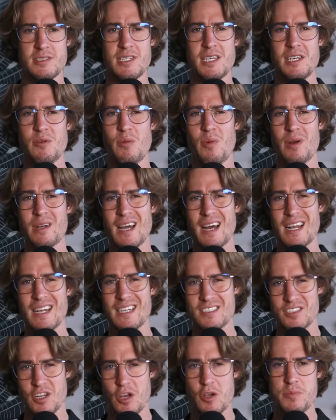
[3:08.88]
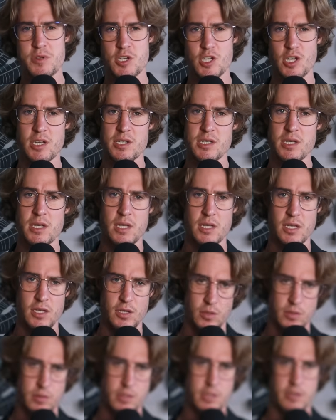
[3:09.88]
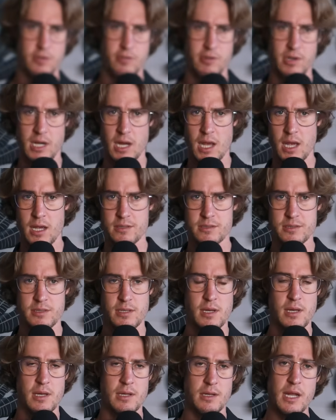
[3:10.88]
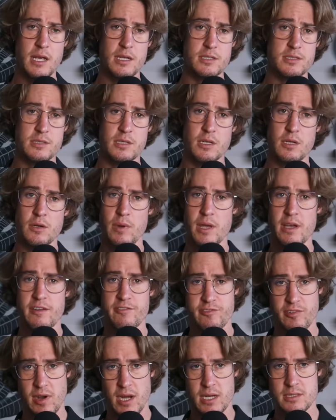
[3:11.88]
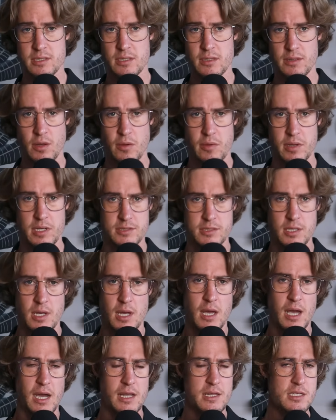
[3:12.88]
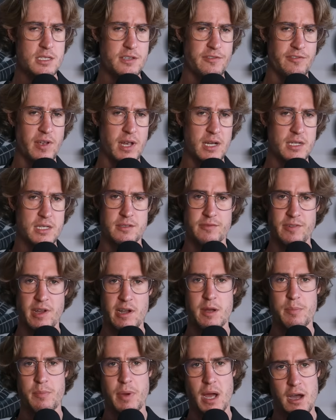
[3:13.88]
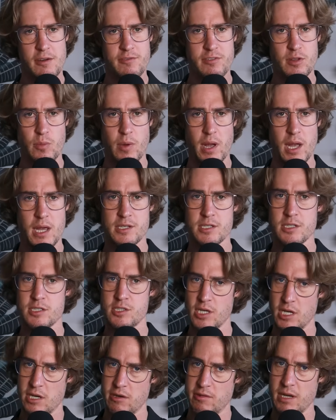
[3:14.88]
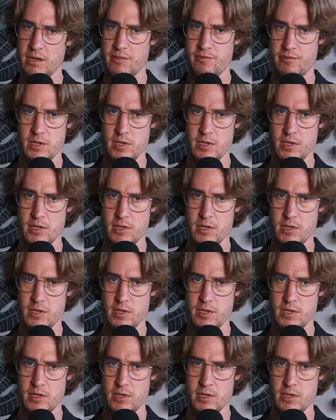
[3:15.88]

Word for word: see what kind of dope shit you can create. Next, we have fractal noise, and this effect is a very powerful way to generate